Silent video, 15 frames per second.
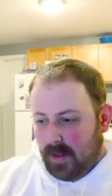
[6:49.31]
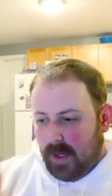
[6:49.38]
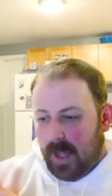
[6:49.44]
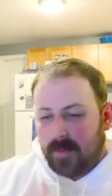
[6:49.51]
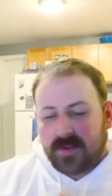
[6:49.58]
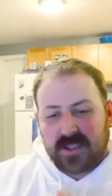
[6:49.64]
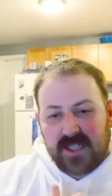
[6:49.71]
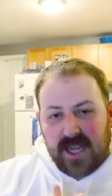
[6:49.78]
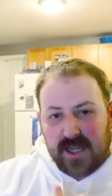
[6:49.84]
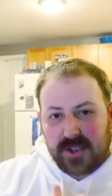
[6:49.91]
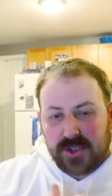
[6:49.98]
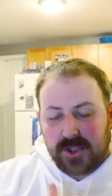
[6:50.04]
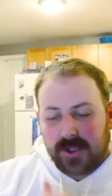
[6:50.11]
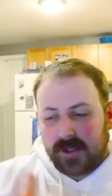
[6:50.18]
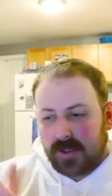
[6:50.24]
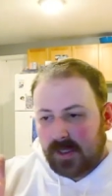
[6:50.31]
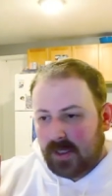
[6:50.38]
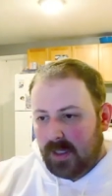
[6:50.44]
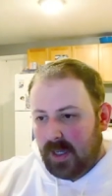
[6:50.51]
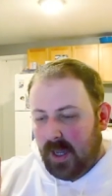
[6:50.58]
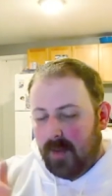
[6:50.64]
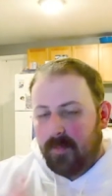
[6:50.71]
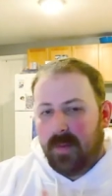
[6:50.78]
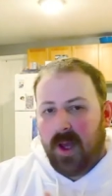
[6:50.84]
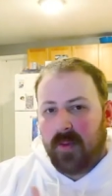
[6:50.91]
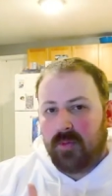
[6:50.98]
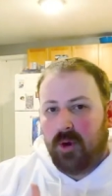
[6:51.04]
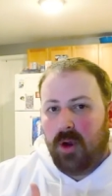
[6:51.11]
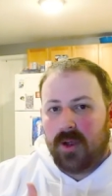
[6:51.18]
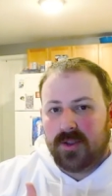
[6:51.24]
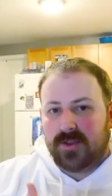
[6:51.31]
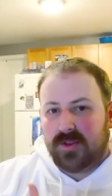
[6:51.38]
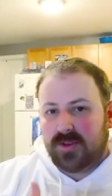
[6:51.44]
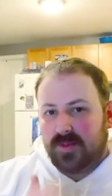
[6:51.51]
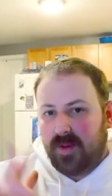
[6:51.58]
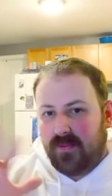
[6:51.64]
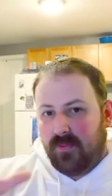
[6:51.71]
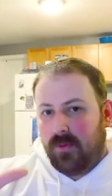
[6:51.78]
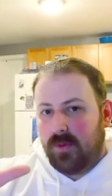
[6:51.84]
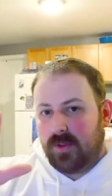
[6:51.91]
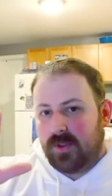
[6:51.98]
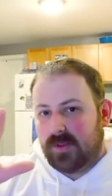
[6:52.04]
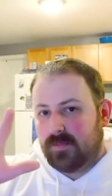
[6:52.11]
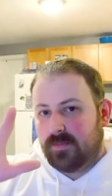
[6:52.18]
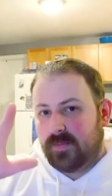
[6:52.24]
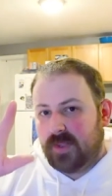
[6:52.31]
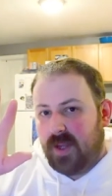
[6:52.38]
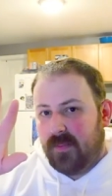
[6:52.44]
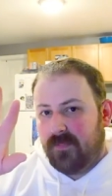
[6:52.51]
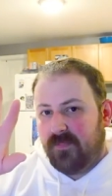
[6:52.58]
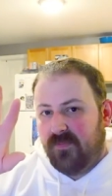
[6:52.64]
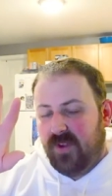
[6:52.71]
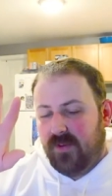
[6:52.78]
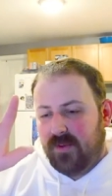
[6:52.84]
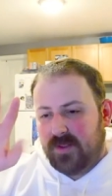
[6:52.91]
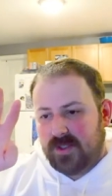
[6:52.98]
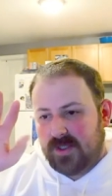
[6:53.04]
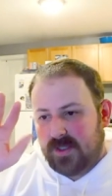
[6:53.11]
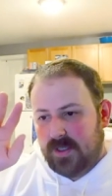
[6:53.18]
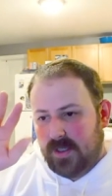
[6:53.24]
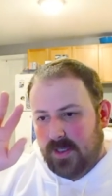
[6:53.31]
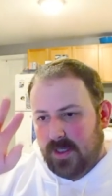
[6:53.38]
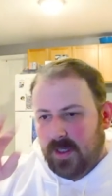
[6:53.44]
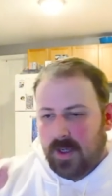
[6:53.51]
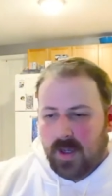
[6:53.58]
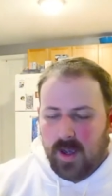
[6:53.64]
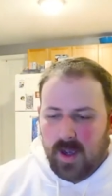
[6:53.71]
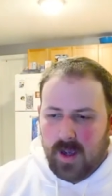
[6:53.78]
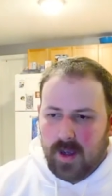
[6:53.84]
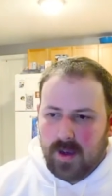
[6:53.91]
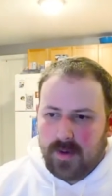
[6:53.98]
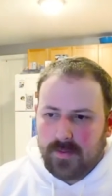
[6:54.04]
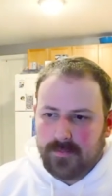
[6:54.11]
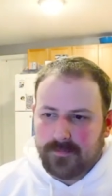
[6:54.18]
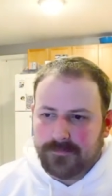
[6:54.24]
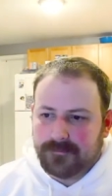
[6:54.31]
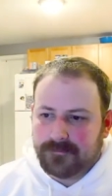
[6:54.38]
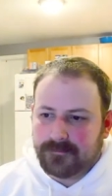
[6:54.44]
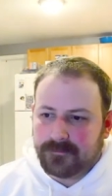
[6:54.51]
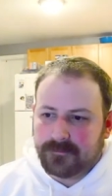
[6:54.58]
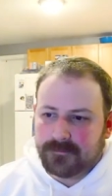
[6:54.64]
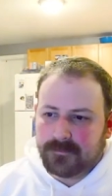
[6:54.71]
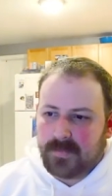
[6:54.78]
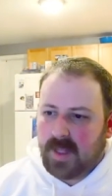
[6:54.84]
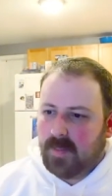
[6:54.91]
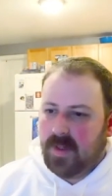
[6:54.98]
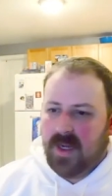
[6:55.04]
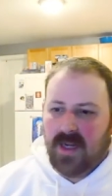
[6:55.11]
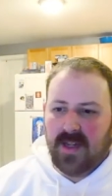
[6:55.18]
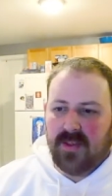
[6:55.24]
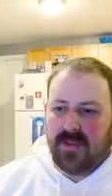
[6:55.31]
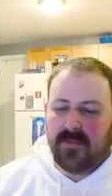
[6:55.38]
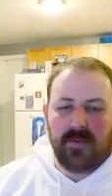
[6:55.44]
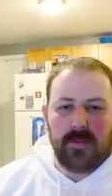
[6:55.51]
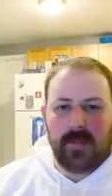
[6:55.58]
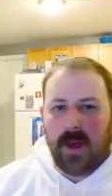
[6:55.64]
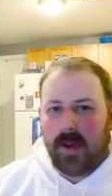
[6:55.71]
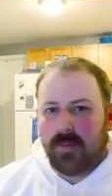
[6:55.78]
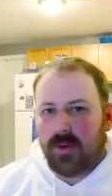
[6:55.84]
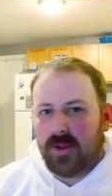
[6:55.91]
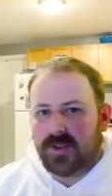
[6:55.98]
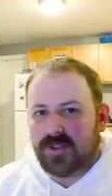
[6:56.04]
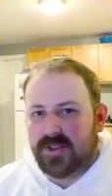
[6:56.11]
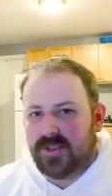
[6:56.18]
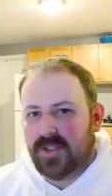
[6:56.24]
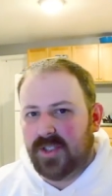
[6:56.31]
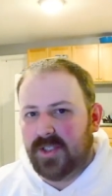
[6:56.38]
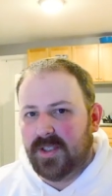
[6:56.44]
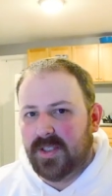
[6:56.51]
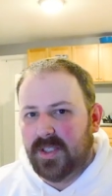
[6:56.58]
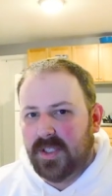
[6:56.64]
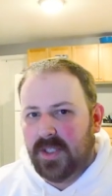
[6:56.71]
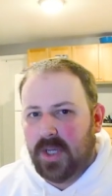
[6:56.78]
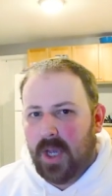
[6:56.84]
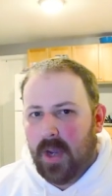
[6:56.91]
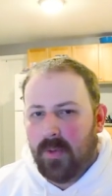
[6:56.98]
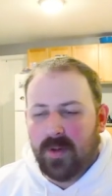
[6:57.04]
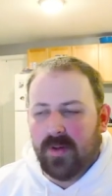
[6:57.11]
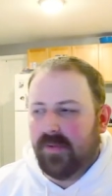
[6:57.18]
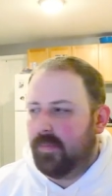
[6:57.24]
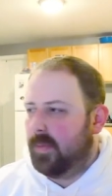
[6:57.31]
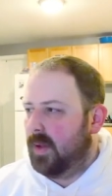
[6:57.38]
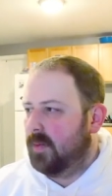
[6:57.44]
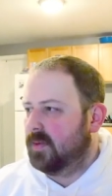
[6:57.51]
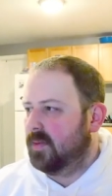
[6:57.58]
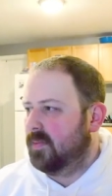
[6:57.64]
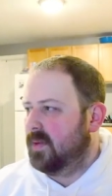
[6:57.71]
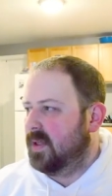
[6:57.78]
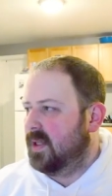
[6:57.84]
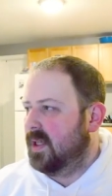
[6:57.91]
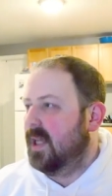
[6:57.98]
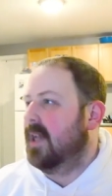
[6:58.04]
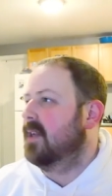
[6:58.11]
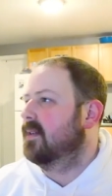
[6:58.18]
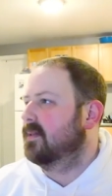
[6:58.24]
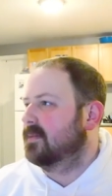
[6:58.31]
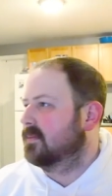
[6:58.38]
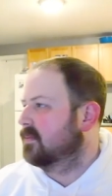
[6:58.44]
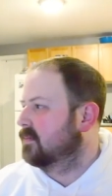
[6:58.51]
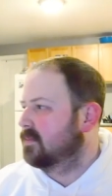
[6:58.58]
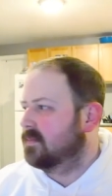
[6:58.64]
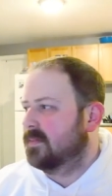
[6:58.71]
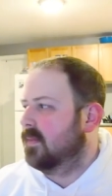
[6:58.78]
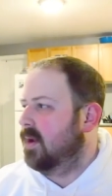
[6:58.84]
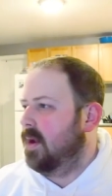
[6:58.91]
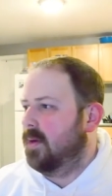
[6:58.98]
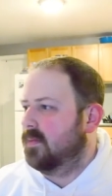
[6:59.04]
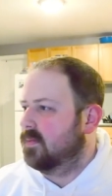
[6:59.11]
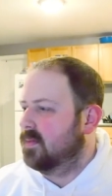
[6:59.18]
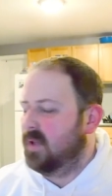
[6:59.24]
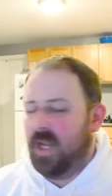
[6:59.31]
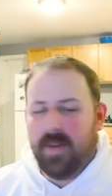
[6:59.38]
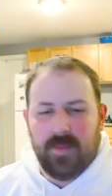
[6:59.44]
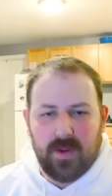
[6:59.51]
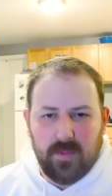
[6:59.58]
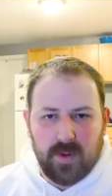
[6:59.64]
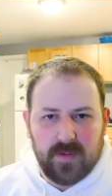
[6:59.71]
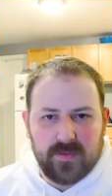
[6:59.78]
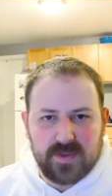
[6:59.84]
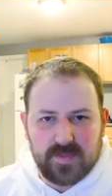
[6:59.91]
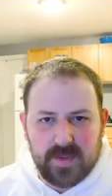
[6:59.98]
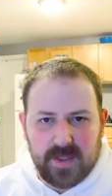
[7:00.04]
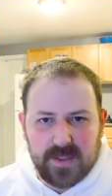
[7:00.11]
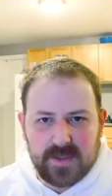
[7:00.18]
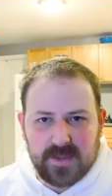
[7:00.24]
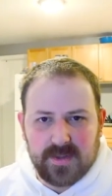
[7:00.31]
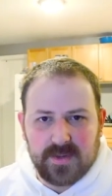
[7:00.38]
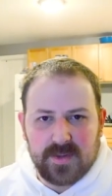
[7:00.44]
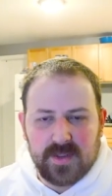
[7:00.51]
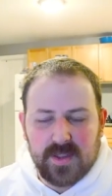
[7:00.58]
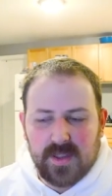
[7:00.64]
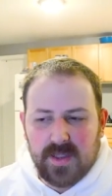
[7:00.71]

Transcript: M.C. Escher, and Bob Ross. Those are my four top favorites. I mean, anything from Bob Ross is good. I wouldn't even be able to begin, you know, naming one of his pieces.